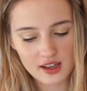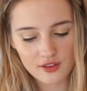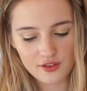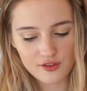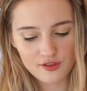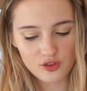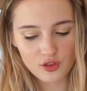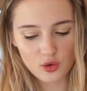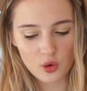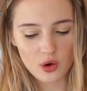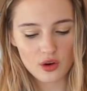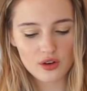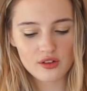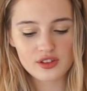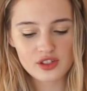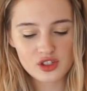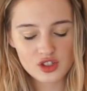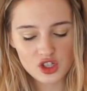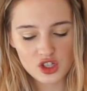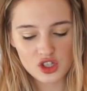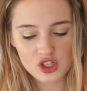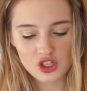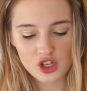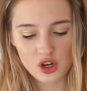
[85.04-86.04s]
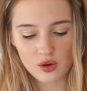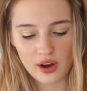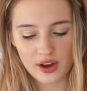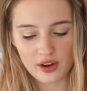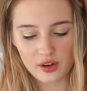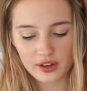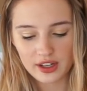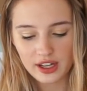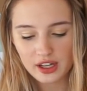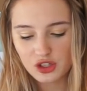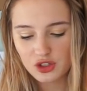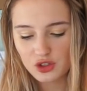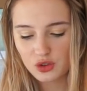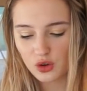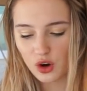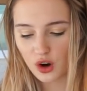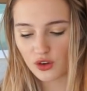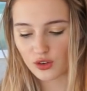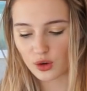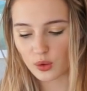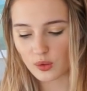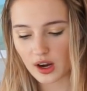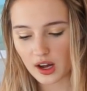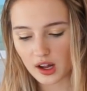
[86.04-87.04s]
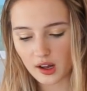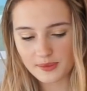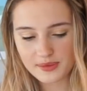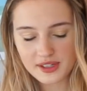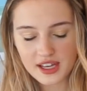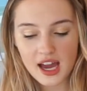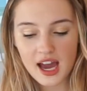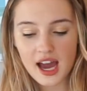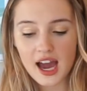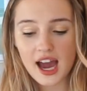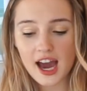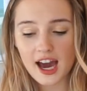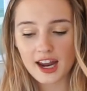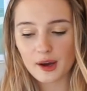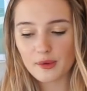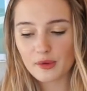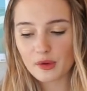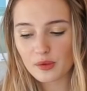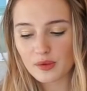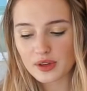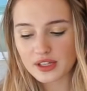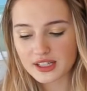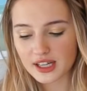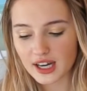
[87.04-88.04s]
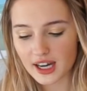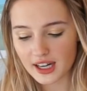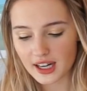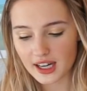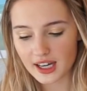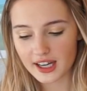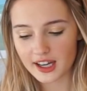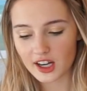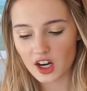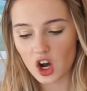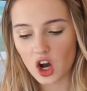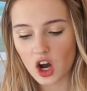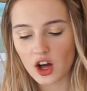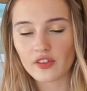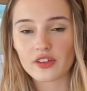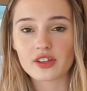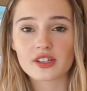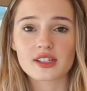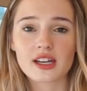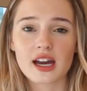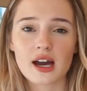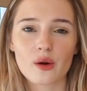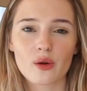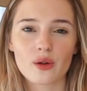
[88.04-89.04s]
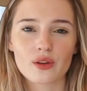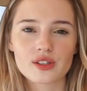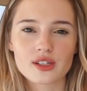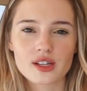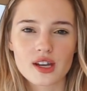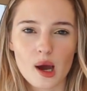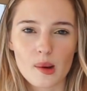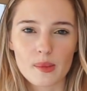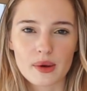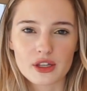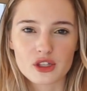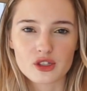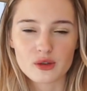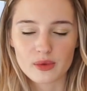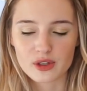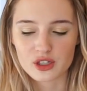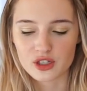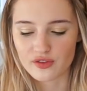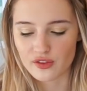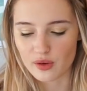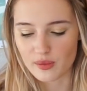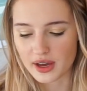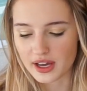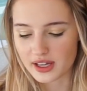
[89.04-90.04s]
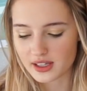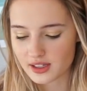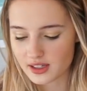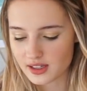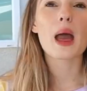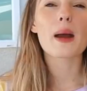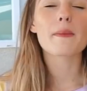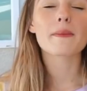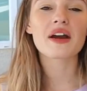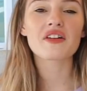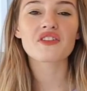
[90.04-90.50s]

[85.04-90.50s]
in fourths just so I don't get too overwhelmed, and I'm gonna be tie-dyeing on this towel to not make too much of a mess.